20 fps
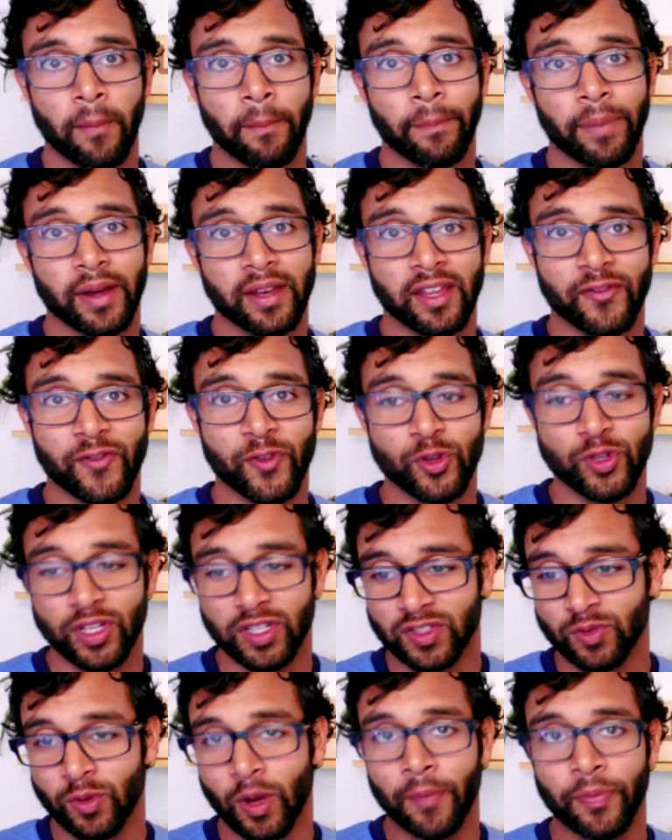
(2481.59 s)
But if you
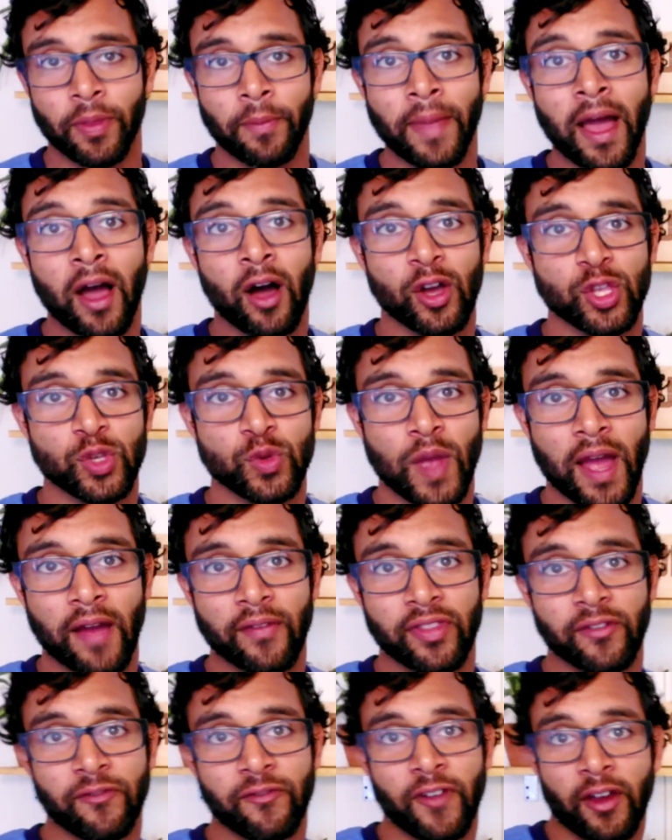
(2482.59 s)
just swap them out, you
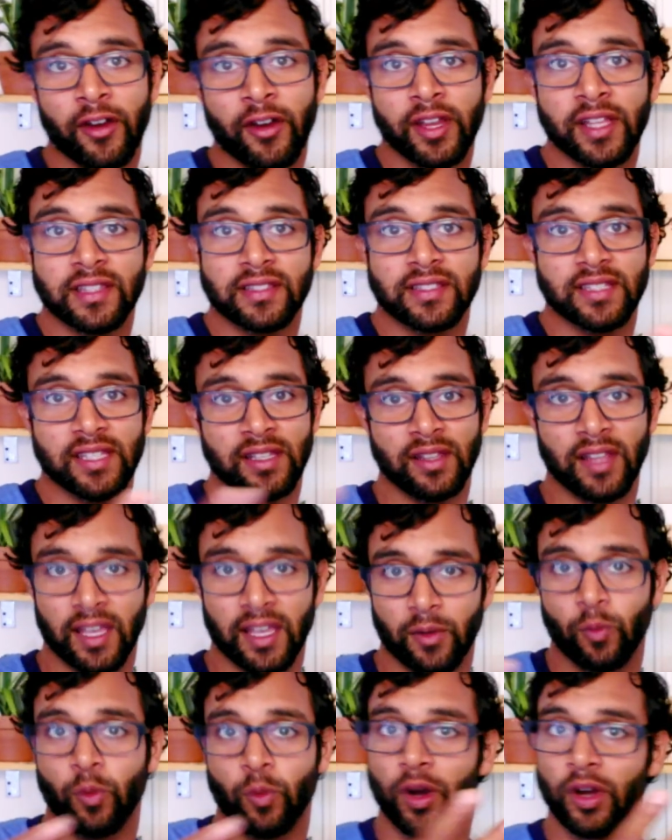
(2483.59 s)
have the variance in
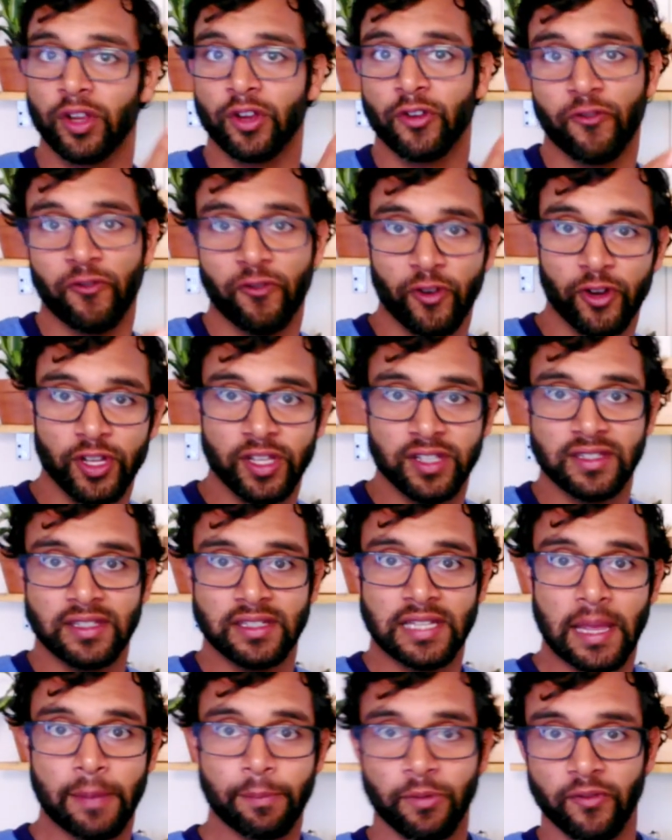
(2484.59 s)
like where your foot is and
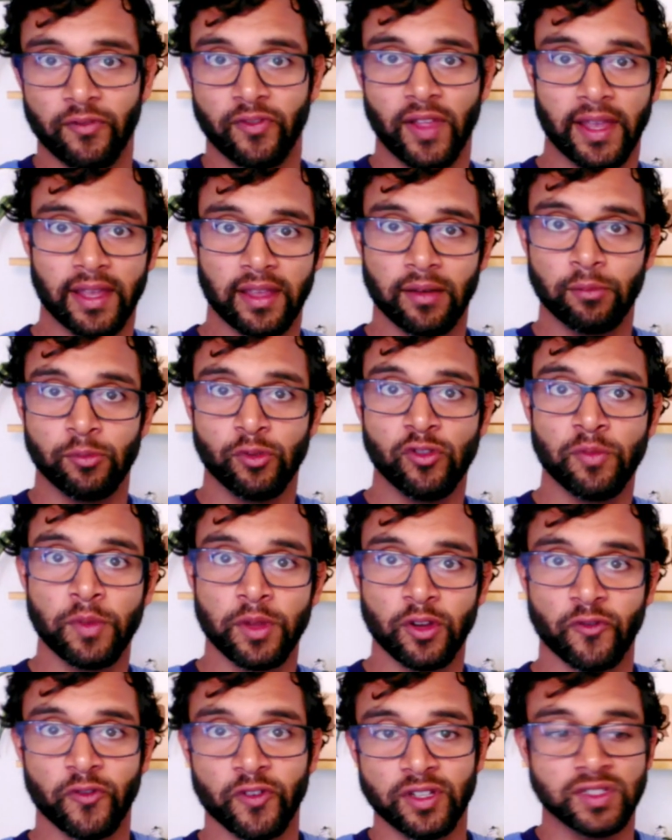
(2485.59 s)
the type of like
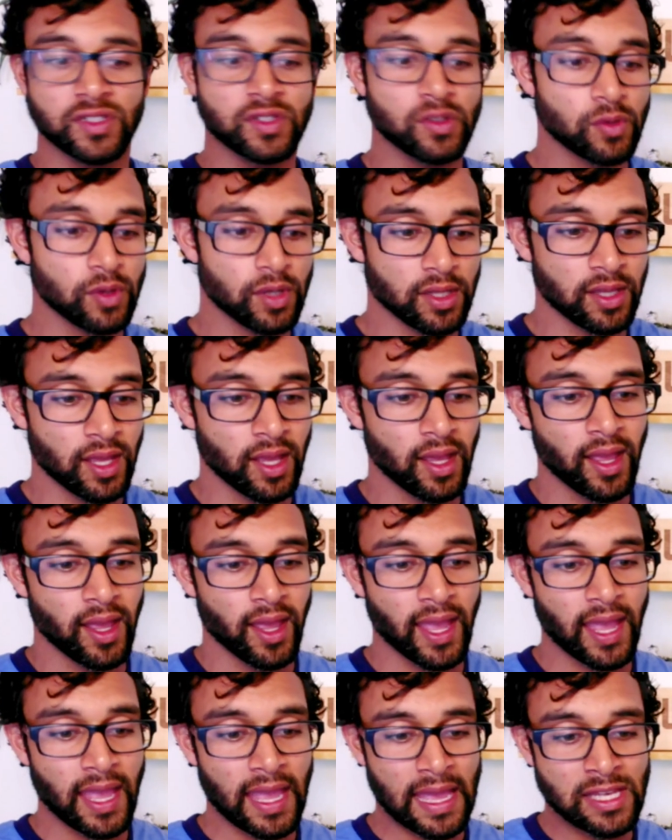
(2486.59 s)
movement your foot is doing,
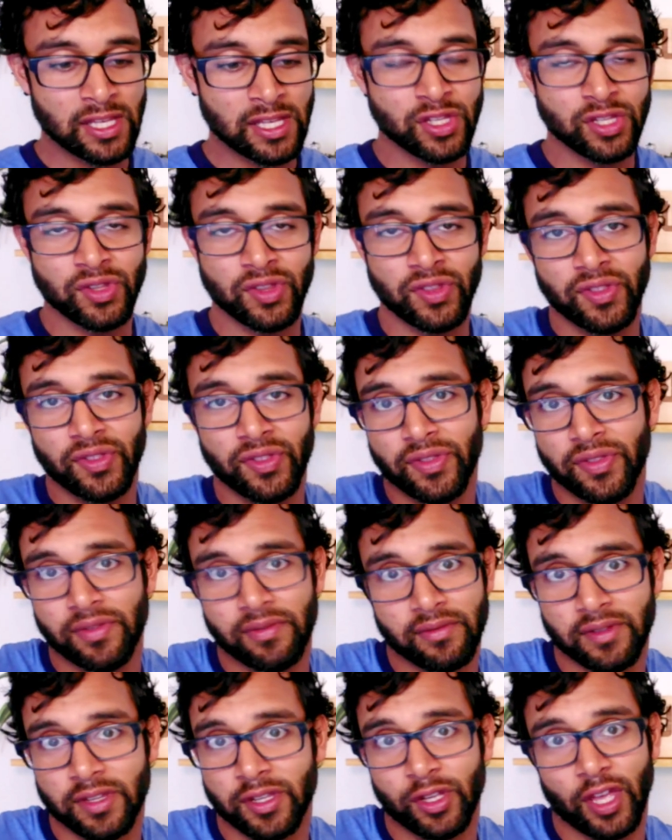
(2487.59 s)
and
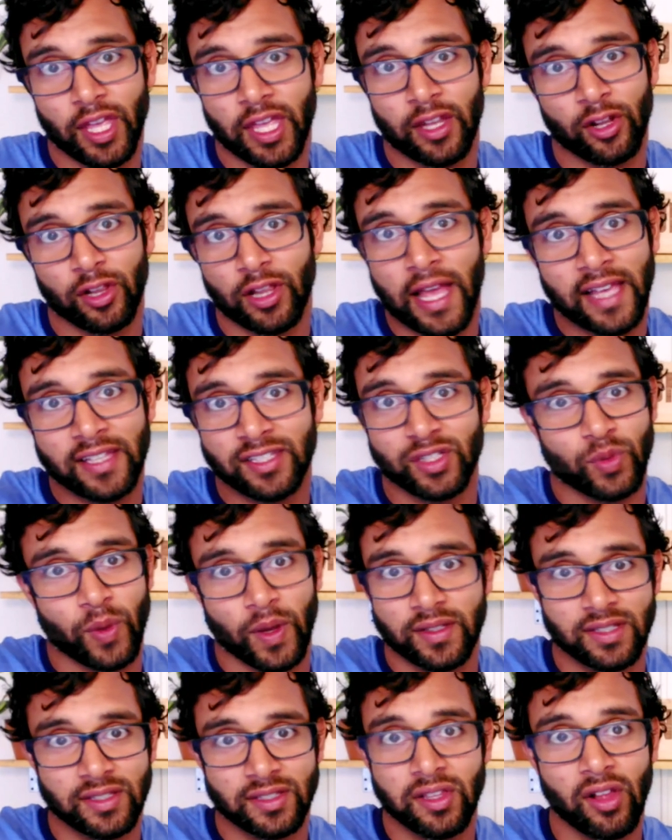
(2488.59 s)
it'll last you
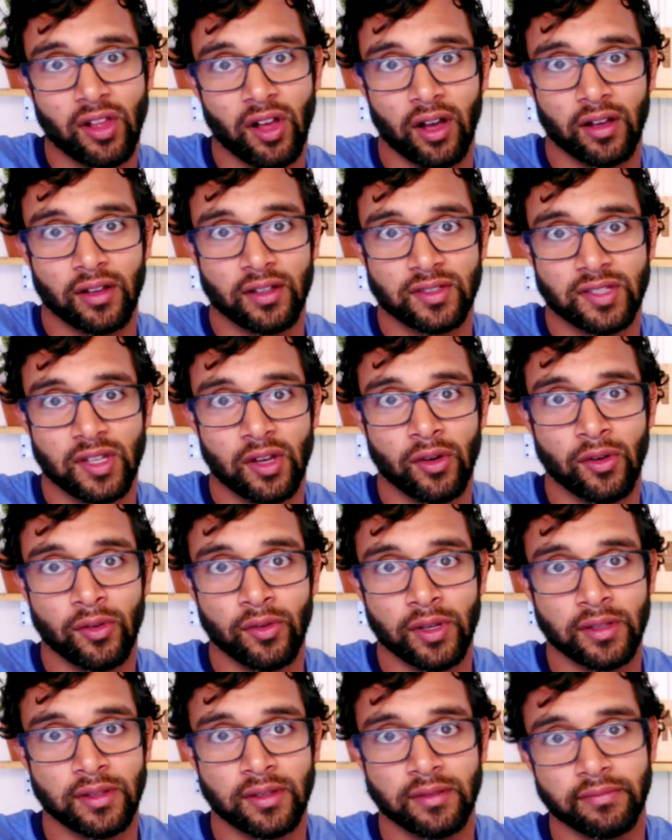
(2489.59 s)
twice as long.
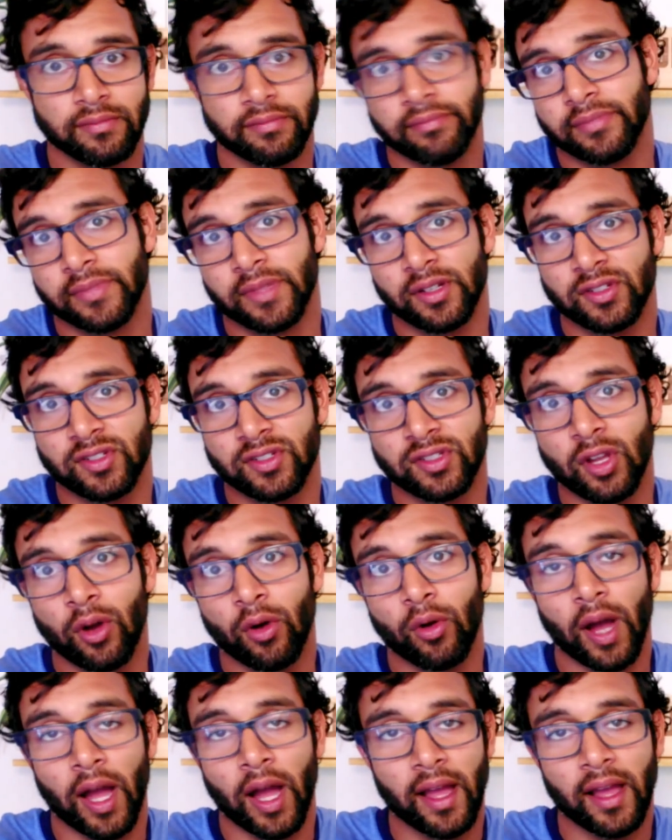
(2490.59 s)
So there's
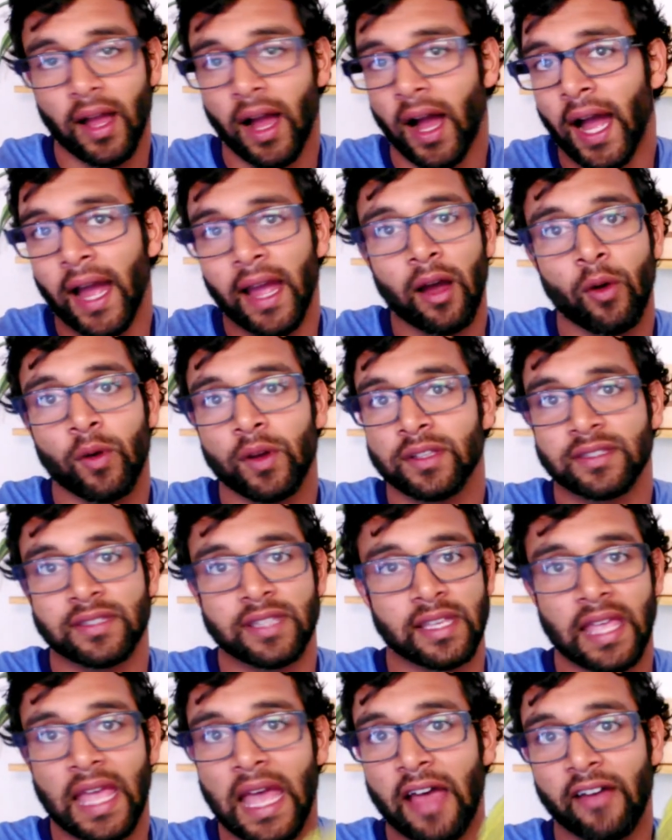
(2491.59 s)
no, I always
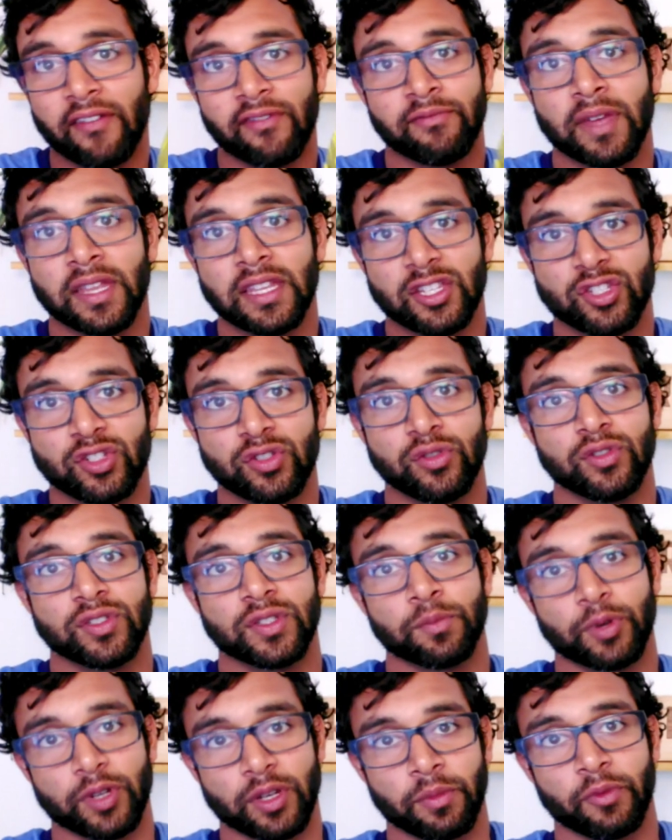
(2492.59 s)
think have many shoes
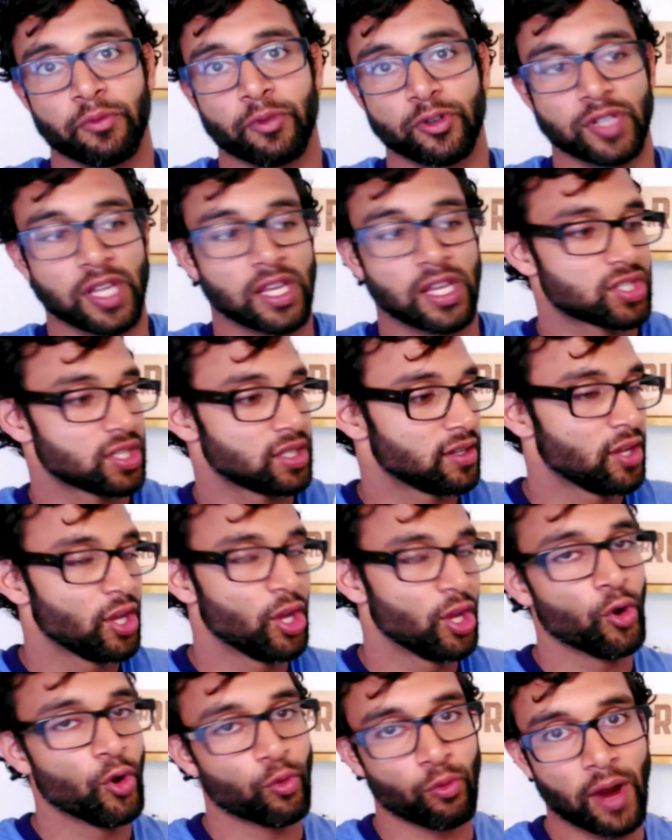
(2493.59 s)
and put them in rotation
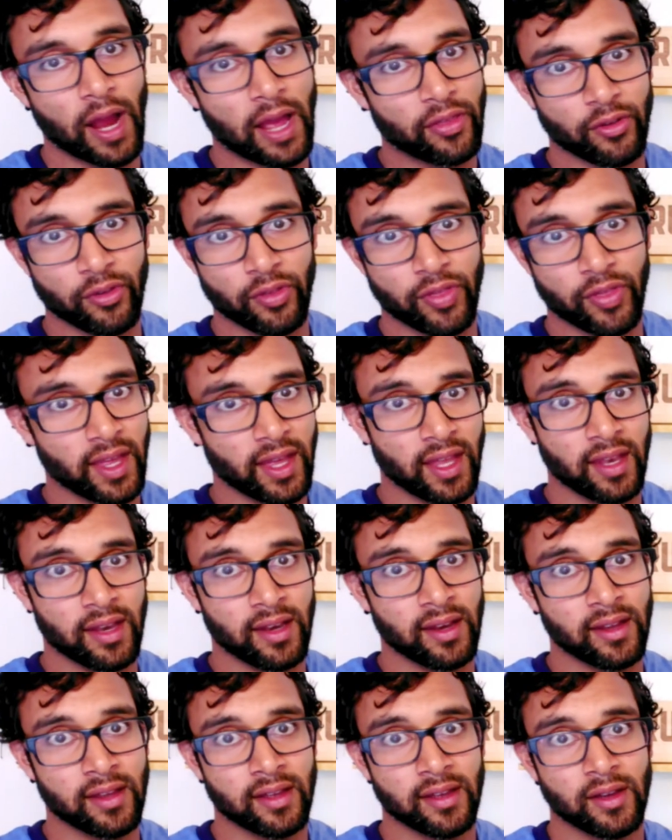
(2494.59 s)
rather
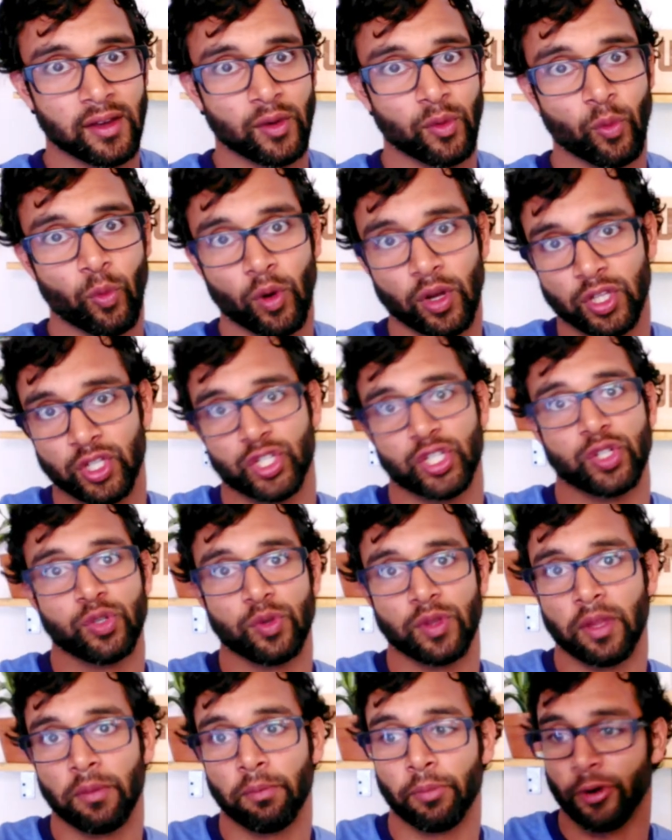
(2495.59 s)
than one shoe
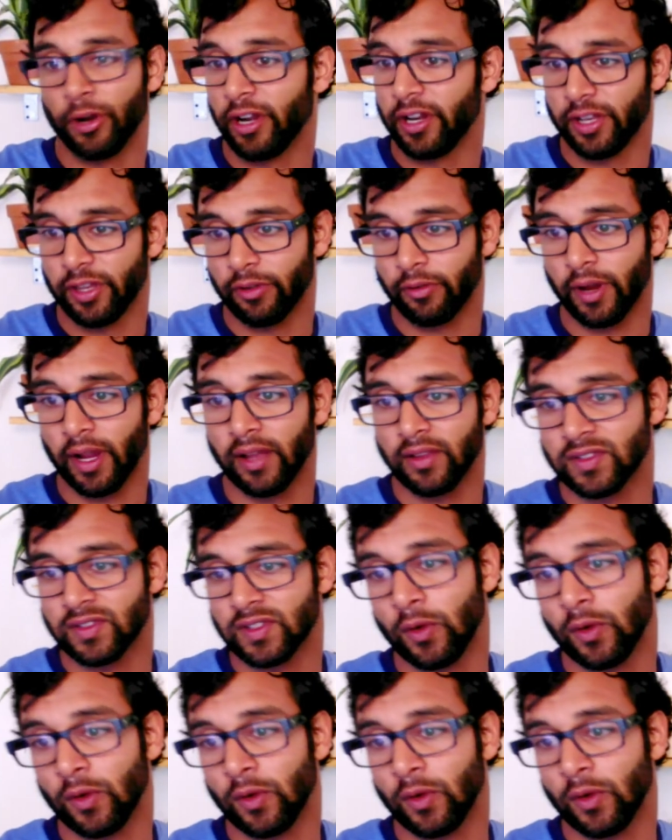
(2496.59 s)
and then burn it to the ground.